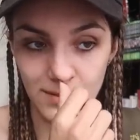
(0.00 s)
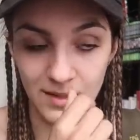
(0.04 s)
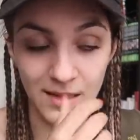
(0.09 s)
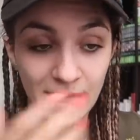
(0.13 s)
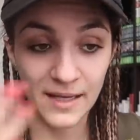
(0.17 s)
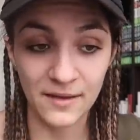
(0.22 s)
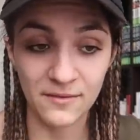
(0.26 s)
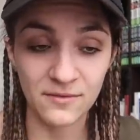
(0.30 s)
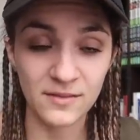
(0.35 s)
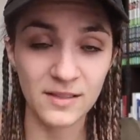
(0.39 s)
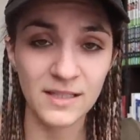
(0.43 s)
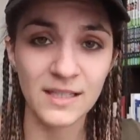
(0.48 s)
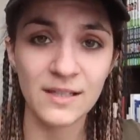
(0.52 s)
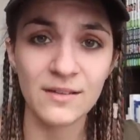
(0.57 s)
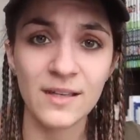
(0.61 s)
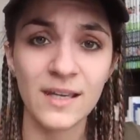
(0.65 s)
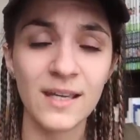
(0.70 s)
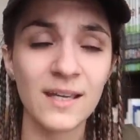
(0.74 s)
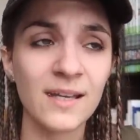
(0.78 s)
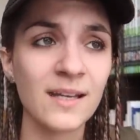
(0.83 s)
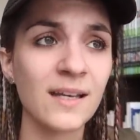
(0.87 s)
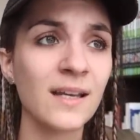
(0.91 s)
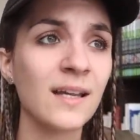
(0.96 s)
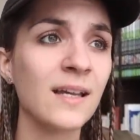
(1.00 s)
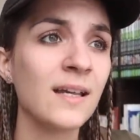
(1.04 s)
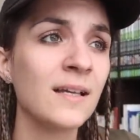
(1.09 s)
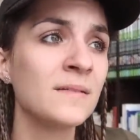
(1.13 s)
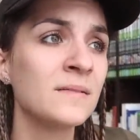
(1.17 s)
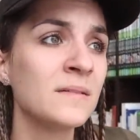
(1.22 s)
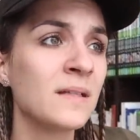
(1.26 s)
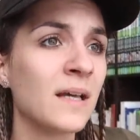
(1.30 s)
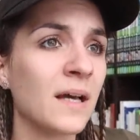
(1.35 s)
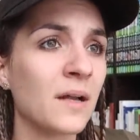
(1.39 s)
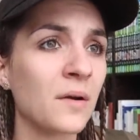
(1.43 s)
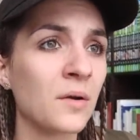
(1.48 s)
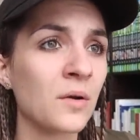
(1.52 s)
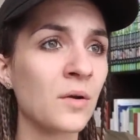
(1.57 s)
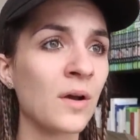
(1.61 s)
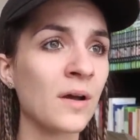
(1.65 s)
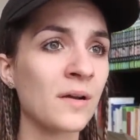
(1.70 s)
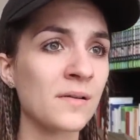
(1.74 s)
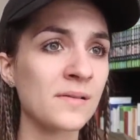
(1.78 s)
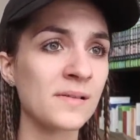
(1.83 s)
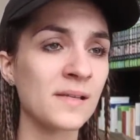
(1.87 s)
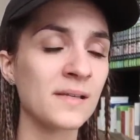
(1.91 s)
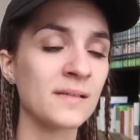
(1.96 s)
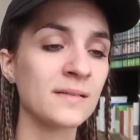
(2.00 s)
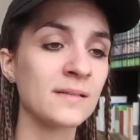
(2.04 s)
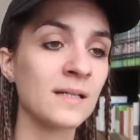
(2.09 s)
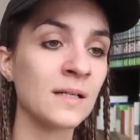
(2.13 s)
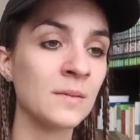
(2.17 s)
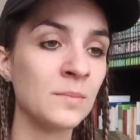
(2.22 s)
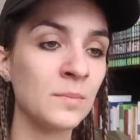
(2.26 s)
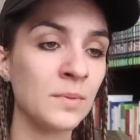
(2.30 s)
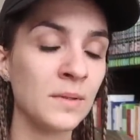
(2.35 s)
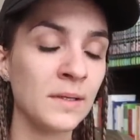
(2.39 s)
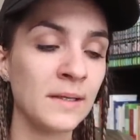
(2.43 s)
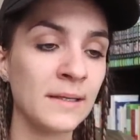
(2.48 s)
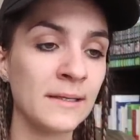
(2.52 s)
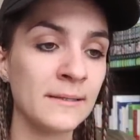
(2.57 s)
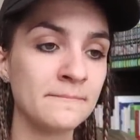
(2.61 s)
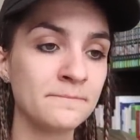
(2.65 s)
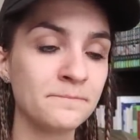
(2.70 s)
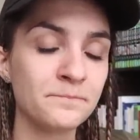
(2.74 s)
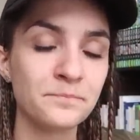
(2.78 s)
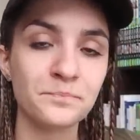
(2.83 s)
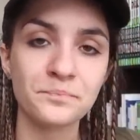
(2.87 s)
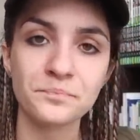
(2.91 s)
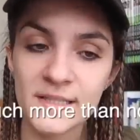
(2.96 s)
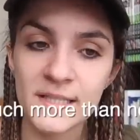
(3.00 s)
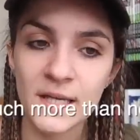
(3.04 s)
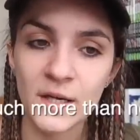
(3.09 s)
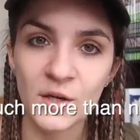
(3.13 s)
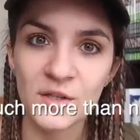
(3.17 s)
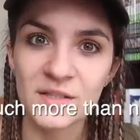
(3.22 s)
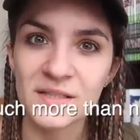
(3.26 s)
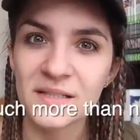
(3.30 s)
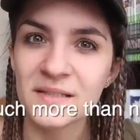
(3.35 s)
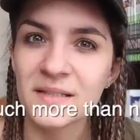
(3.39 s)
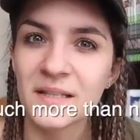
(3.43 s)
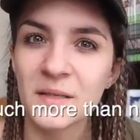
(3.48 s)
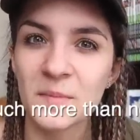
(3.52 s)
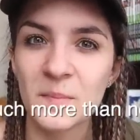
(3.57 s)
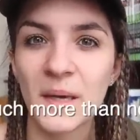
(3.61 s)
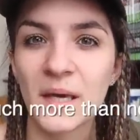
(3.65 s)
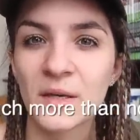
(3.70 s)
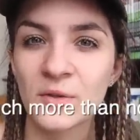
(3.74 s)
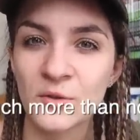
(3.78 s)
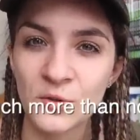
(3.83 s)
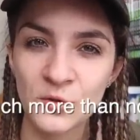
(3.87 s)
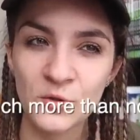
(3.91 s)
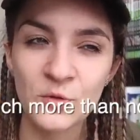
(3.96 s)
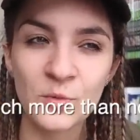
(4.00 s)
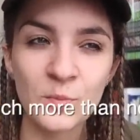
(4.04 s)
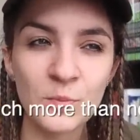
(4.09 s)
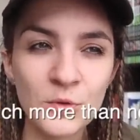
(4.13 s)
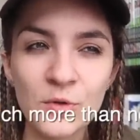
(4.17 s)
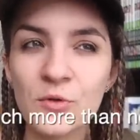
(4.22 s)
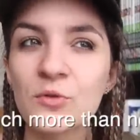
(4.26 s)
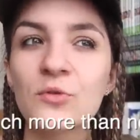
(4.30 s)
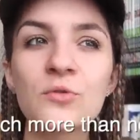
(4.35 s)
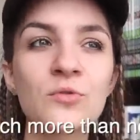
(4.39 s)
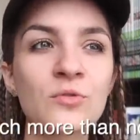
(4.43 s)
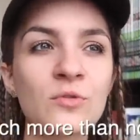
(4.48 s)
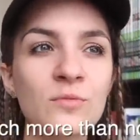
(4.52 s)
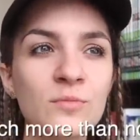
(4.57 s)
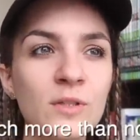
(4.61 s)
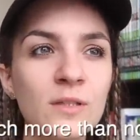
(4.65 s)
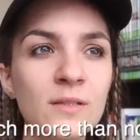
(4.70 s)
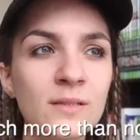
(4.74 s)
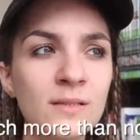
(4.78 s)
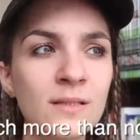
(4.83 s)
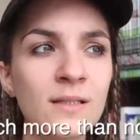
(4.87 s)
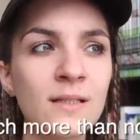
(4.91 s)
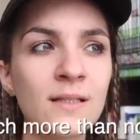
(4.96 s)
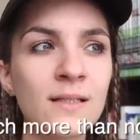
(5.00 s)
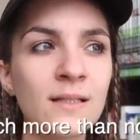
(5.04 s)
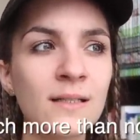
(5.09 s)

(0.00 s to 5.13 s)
lively again. I don't know how to say that, but on va dire que ça se répercute mieux sur moi.